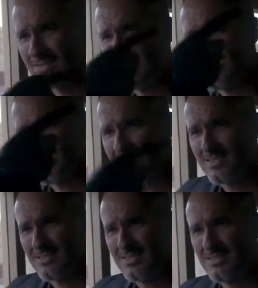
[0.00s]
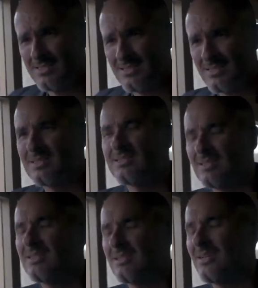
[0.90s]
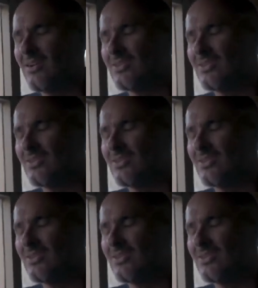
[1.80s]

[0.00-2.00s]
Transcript: We'll go back to the studio, we'll play it.